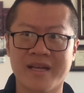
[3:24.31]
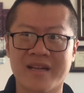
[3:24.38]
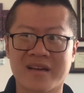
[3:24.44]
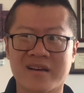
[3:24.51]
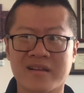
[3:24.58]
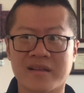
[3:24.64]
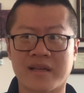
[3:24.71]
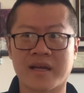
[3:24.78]
in the
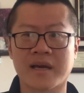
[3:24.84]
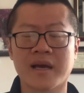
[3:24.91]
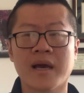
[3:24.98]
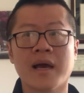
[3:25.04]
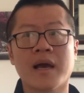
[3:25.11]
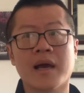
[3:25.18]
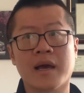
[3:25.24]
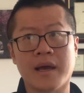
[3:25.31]
clinic
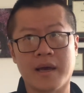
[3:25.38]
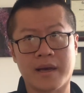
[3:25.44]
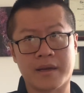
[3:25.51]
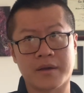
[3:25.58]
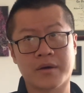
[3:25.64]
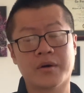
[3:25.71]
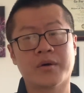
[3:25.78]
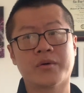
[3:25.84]
at
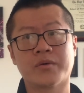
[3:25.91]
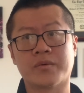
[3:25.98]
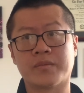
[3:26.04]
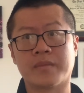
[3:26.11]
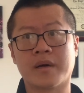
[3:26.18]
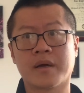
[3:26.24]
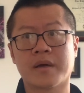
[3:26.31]
home,